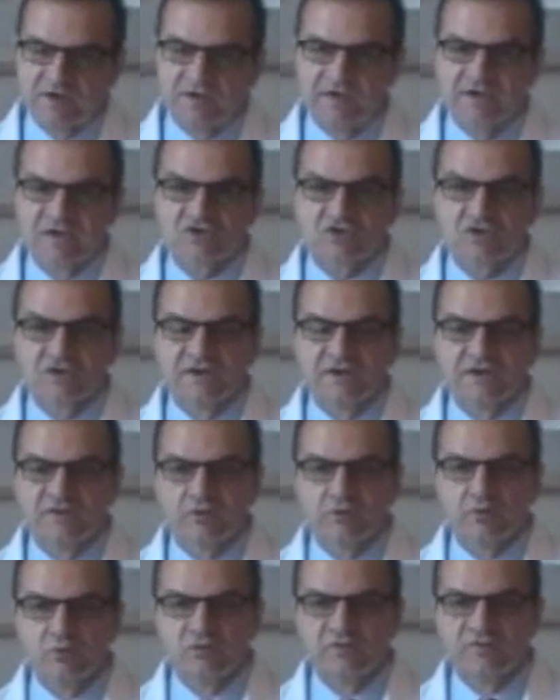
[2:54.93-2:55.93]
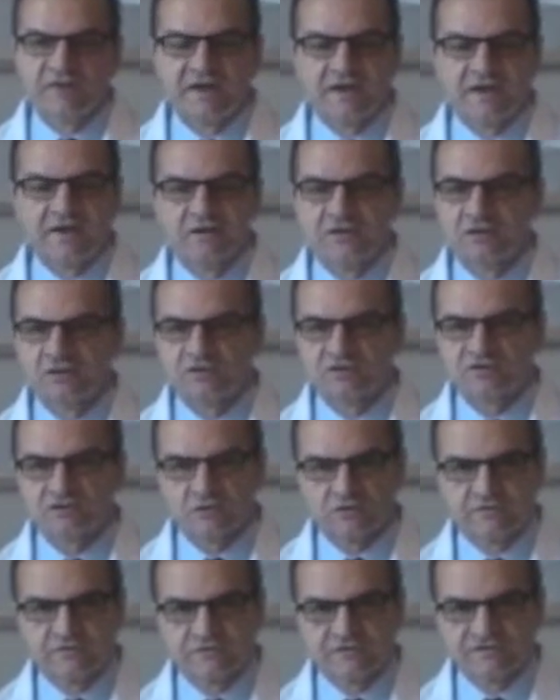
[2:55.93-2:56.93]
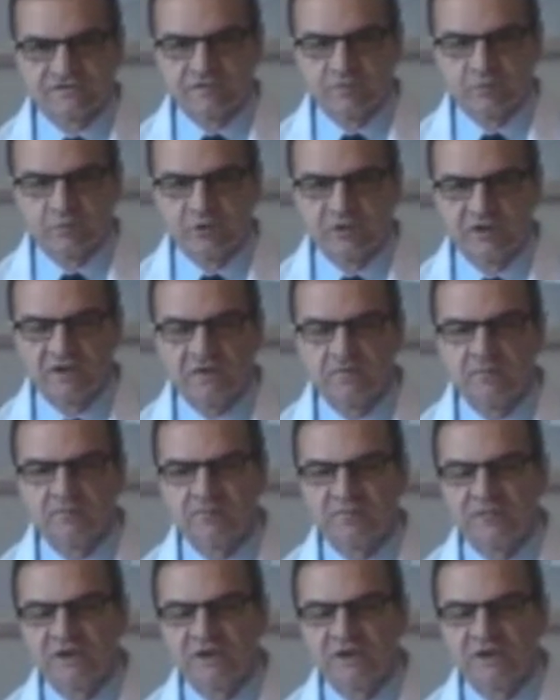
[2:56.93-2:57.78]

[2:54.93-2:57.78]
Initially, to remove any loose surface debris.